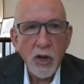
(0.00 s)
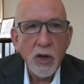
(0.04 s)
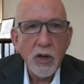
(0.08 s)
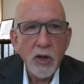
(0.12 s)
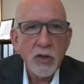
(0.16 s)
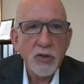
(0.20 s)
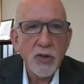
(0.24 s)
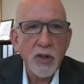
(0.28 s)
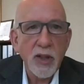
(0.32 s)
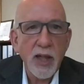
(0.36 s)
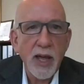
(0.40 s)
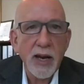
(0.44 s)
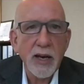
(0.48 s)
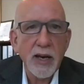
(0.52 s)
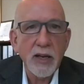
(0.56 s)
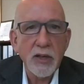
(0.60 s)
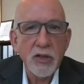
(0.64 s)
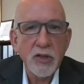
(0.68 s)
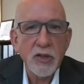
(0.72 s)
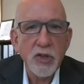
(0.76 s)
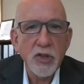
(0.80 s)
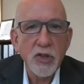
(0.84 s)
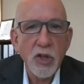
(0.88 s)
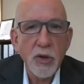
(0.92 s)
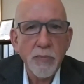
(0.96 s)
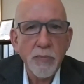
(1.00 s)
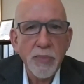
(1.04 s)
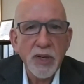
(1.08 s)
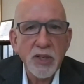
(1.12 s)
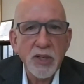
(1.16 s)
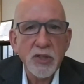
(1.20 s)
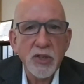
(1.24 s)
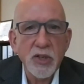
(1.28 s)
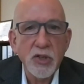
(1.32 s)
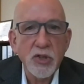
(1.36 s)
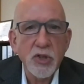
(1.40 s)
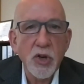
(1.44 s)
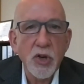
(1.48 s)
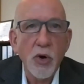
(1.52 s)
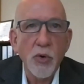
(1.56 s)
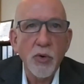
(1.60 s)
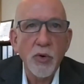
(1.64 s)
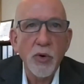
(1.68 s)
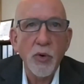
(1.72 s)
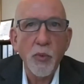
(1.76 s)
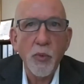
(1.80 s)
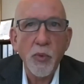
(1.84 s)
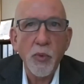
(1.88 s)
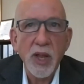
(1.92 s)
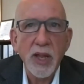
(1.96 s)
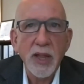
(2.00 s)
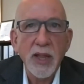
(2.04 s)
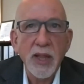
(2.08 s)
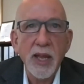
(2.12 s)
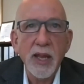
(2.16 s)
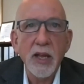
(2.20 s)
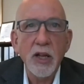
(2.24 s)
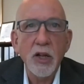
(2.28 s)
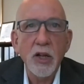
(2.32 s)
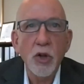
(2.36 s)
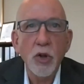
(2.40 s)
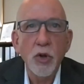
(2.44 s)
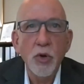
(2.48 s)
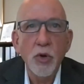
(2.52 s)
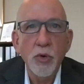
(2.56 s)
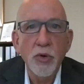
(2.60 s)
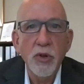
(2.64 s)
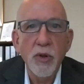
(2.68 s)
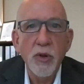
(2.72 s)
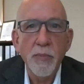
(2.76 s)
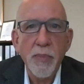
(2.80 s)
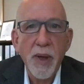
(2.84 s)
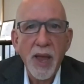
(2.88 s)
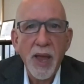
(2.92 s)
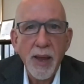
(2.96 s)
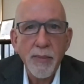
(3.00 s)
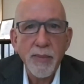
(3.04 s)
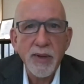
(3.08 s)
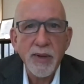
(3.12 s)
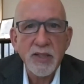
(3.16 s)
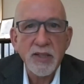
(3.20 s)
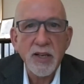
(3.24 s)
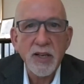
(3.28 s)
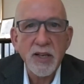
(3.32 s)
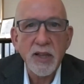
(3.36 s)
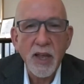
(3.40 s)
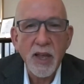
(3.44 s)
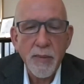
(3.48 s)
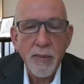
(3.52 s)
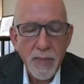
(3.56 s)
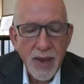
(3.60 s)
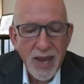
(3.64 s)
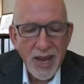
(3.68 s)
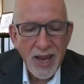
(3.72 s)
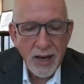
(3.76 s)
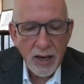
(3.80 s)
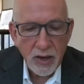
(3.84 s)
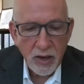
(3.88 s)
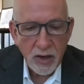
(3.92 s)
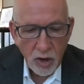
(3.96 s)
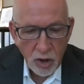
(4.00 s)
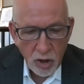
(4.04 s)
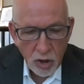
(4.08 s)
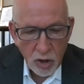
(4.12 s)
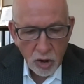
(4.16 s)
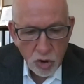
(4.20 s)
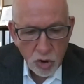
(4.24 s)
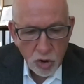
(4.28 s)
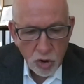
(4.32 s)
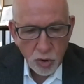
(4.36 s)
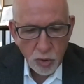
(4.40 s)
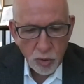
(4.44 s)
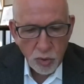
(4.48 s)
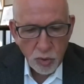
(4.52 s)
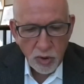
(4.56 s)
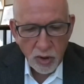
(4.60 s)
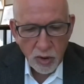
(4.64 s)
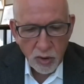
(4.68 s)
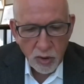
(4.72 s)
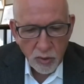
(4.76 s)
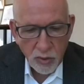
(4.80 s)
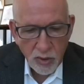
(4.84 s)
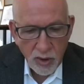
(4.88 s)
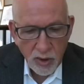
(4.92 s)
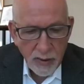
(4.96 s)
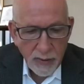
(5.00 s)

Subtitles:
So that is the business owner. Can they include the payments that they made to you?